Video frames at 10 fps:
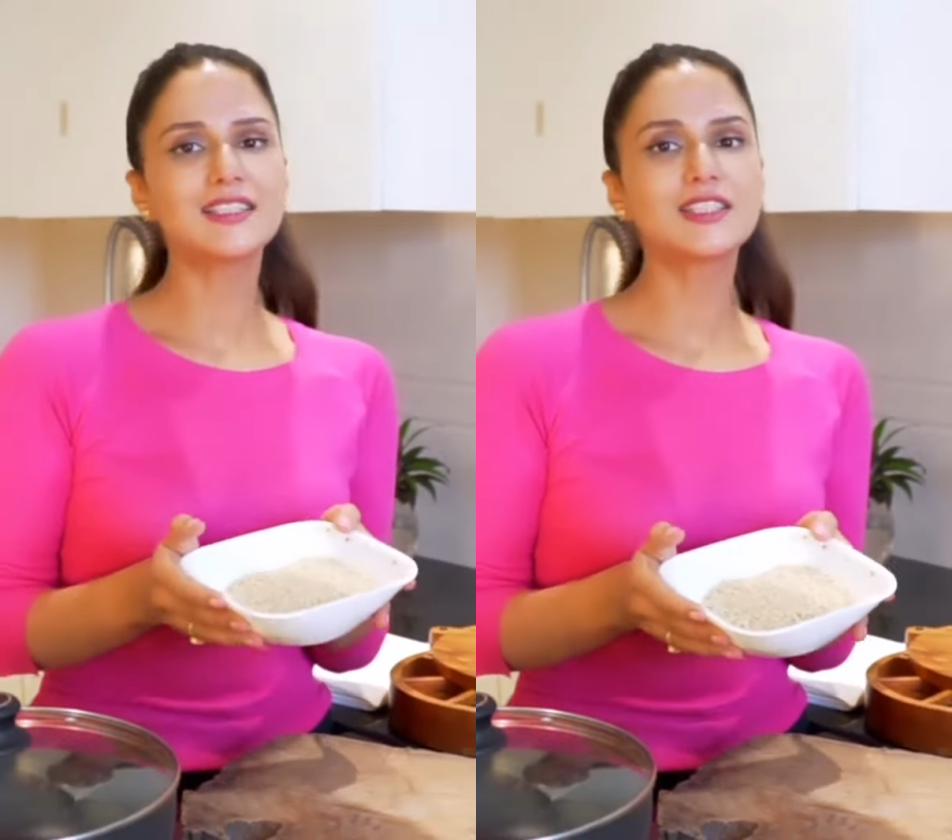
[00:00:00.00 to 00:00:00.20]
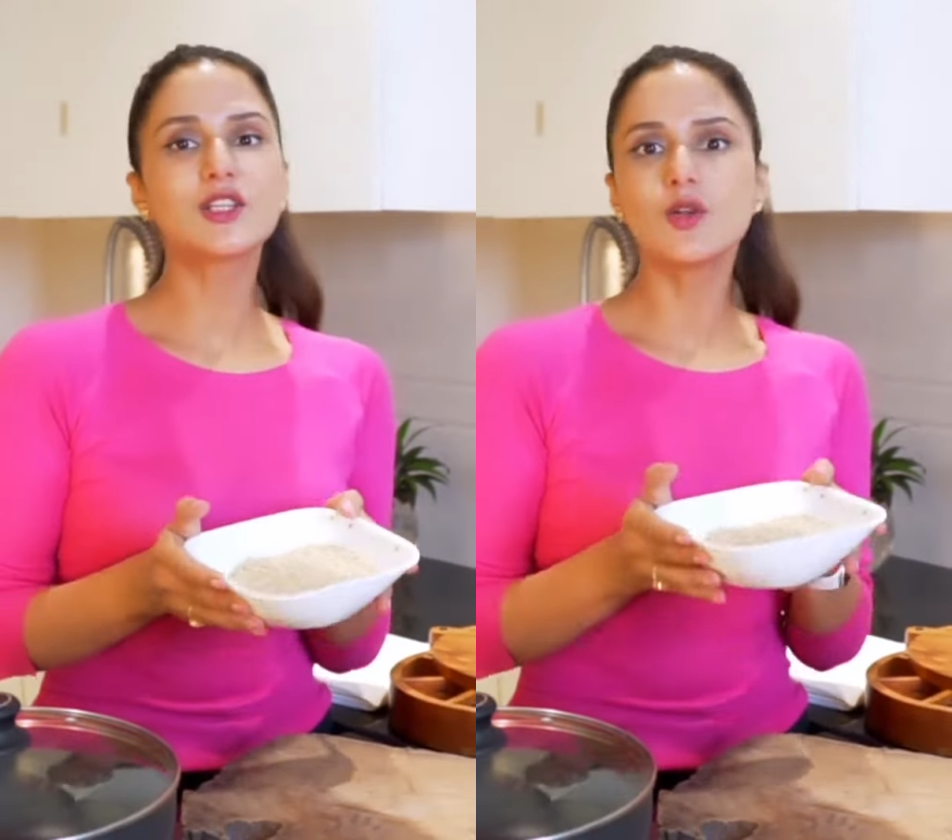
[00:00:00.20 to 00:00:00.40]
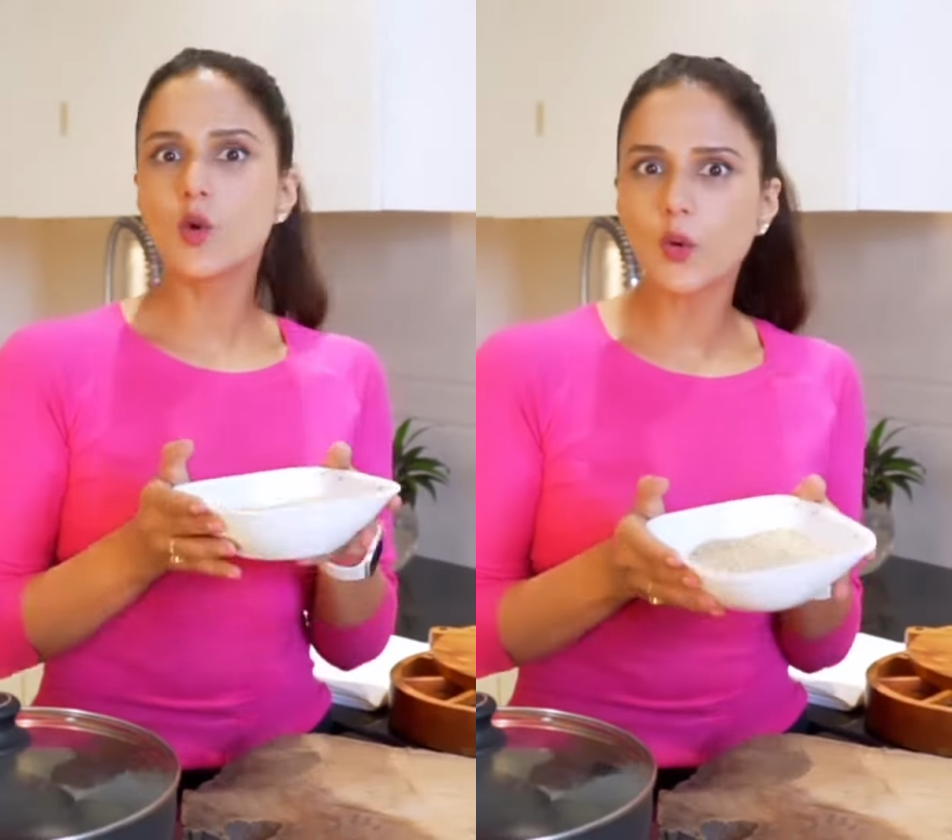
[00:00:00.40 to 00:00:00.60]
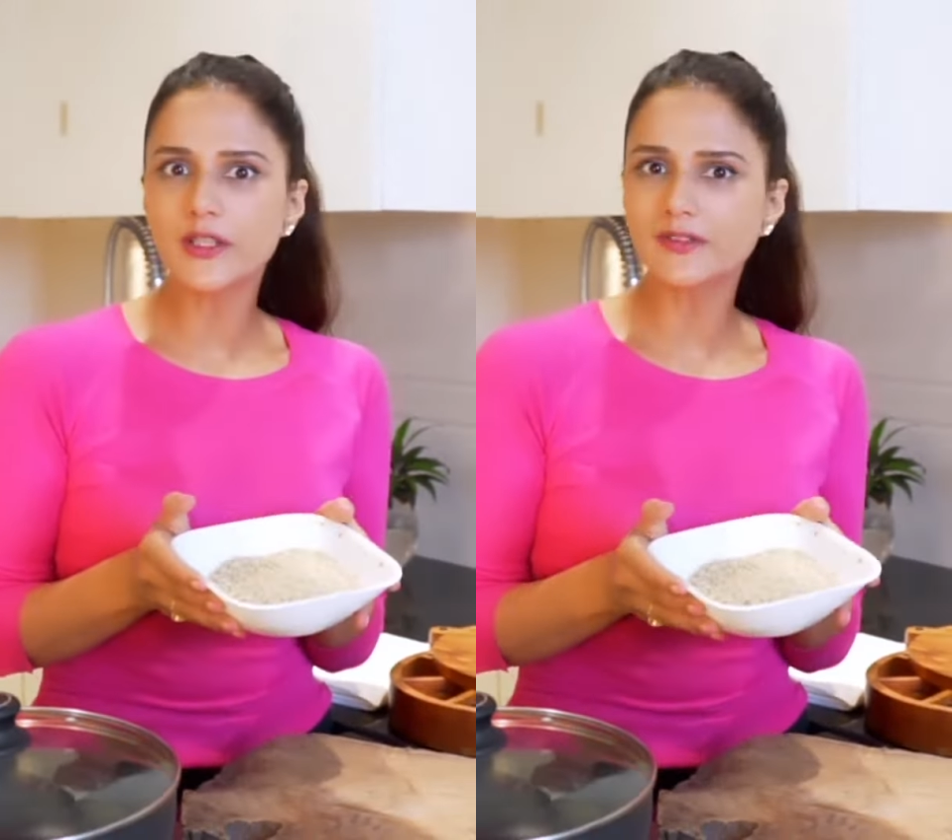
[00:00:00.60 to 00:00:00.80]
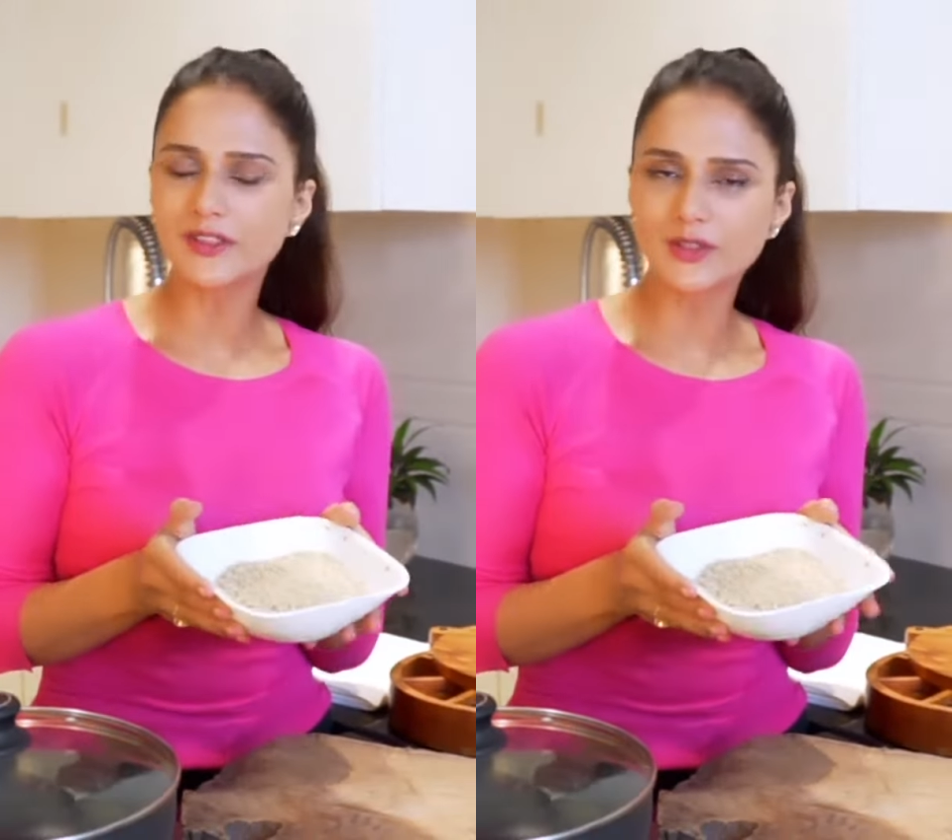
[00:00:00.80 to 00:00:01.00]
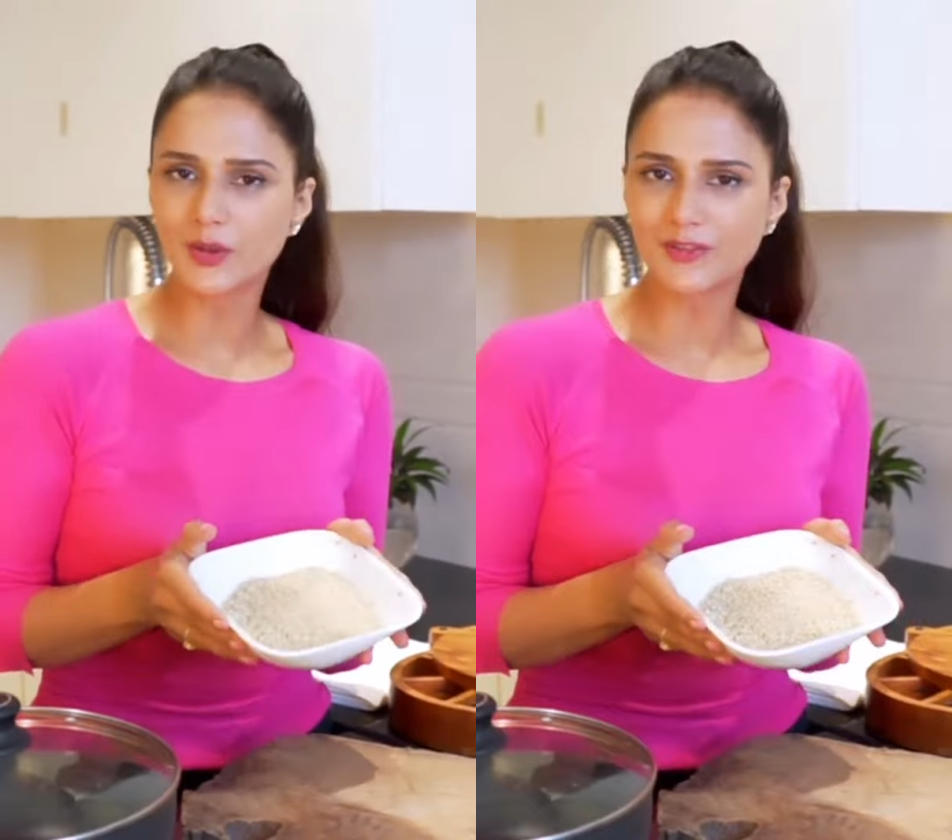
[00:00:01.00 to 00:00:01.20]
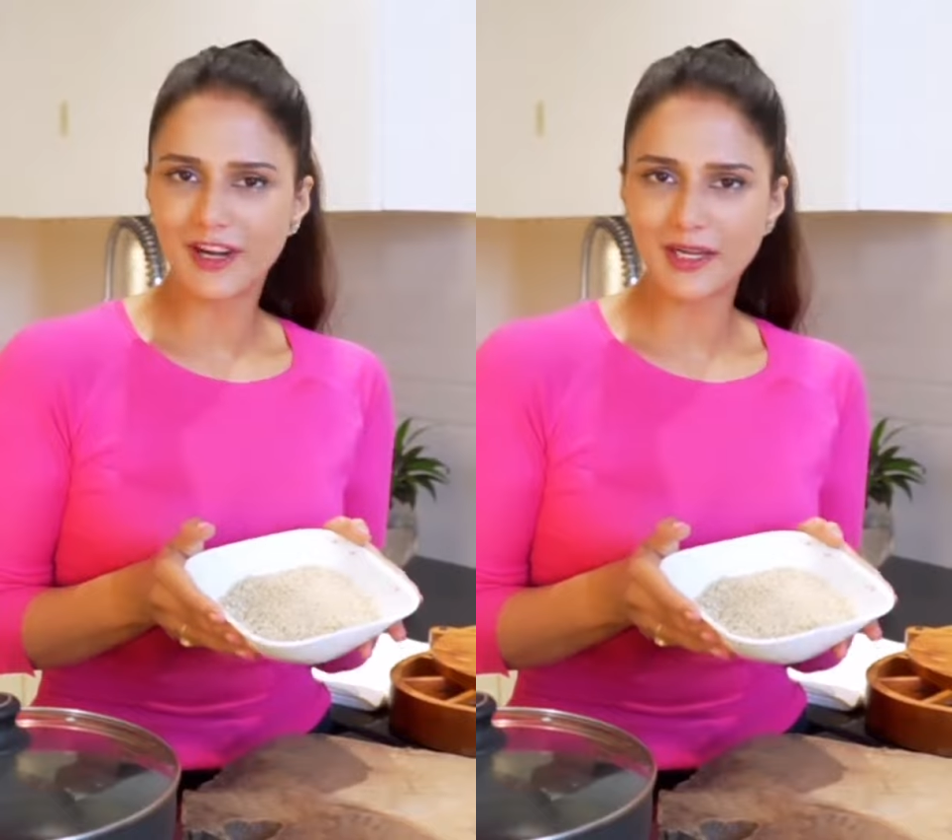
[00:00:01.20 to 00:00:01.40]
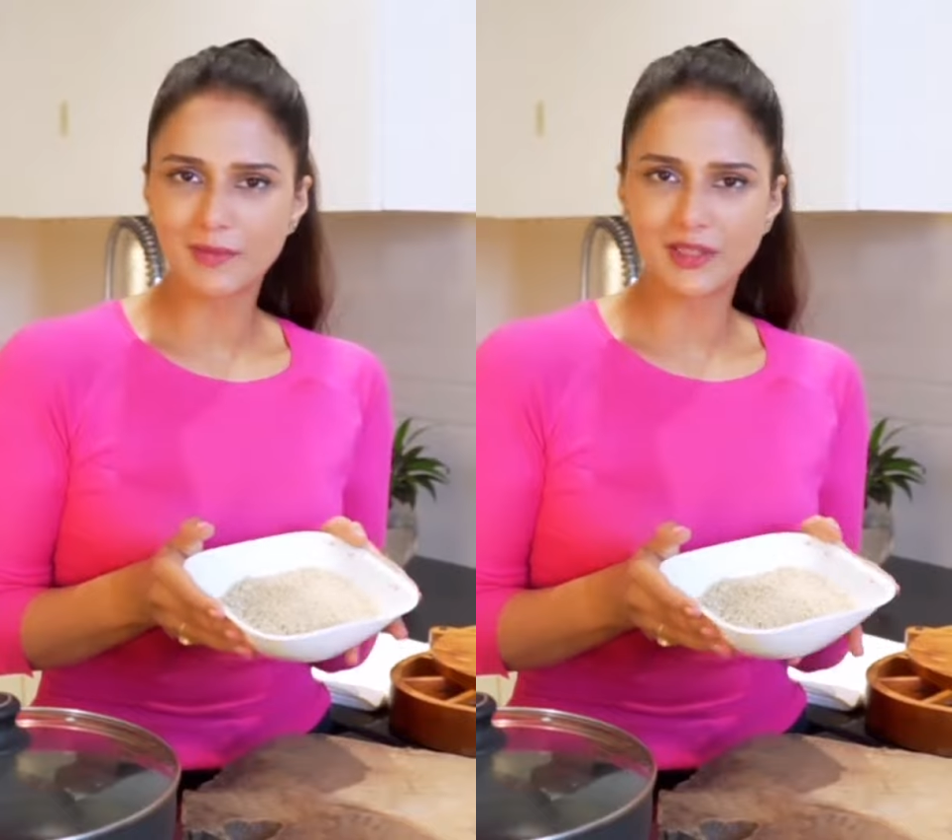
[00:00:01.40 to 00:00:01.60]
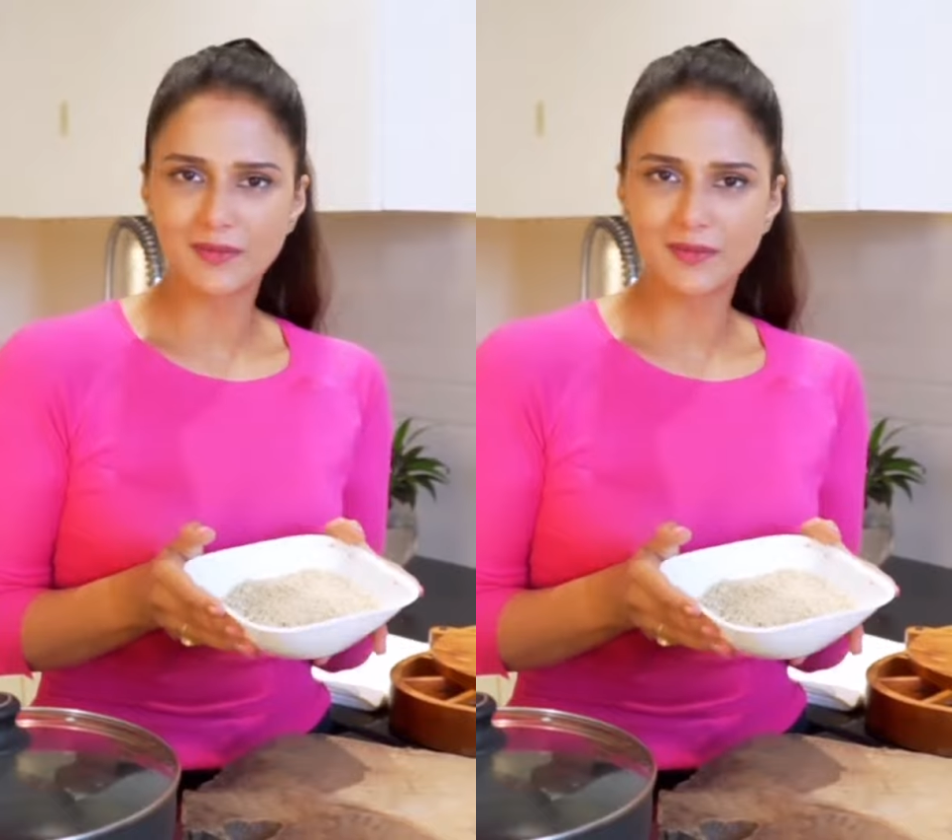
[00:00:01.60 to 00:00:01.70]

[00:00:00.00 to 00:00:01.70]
is loaded with good fiber.